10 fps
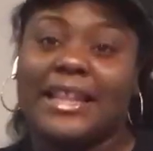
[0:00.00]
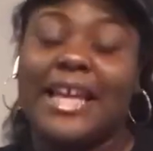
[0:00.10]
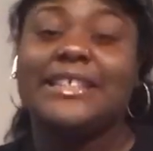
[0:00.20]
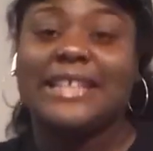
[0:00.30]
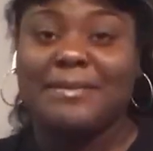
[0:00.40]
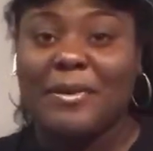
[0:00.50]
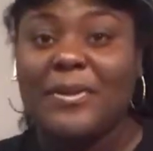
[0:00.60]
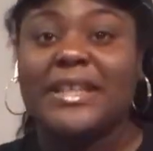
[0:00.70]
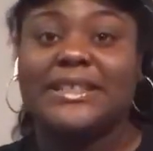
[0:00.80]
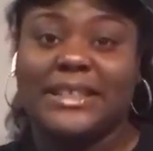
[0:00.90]
Last time I
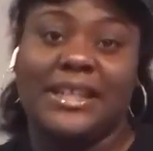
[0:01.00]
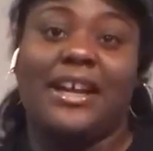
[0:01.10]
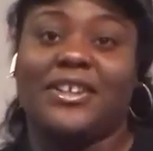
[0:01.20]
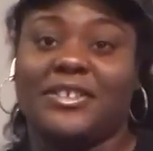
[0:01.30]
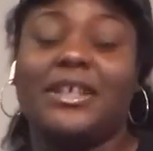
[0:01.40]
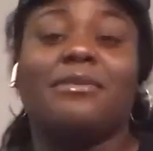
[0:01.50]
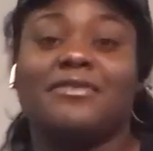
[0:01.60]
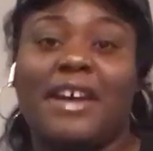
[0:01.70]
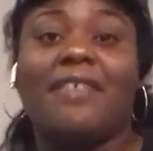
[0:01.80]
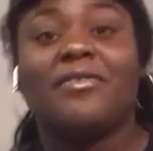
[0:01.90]
went to the doctors, I was
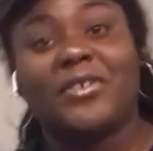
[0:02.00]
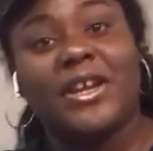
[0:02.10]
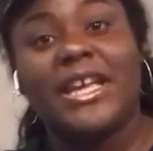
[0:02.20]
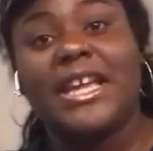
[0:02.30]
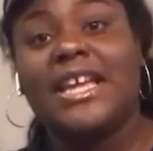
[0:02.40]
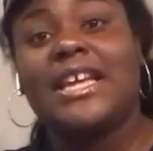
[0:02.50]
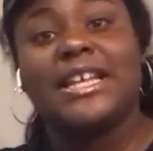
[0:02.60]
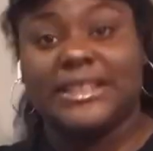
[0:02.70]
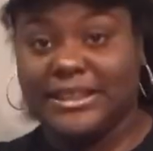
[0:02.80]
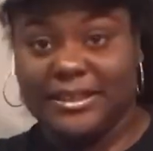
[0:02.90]
5'3"
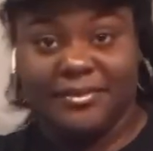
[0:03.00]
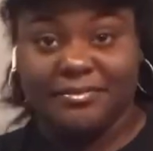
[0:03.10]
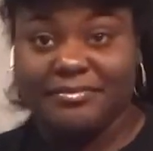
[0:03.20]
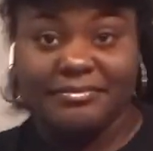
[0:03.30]
and some.